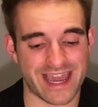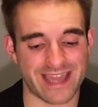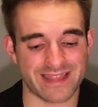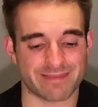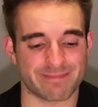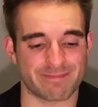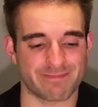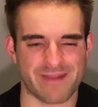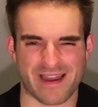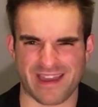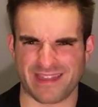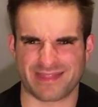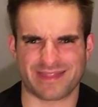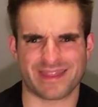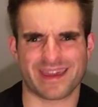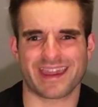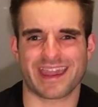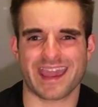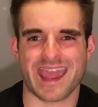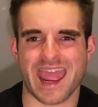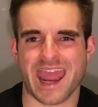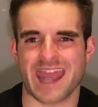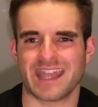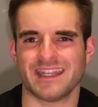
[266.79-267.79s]
I
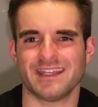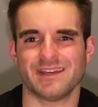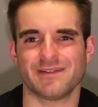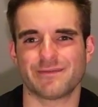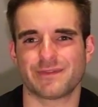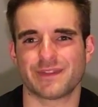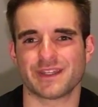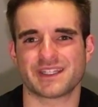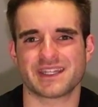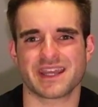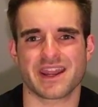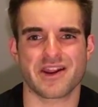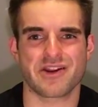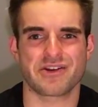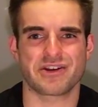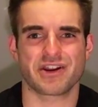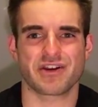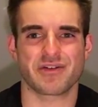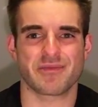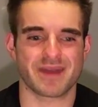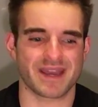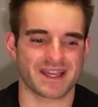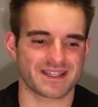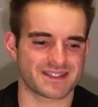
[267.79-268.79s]
think any of the Terre
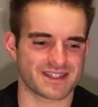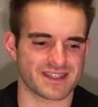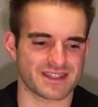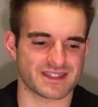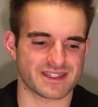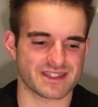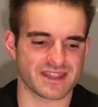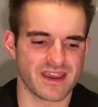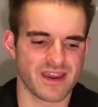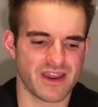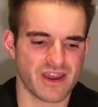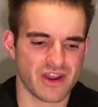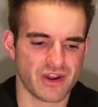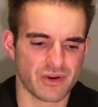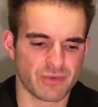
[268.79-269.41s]
d'Hermèses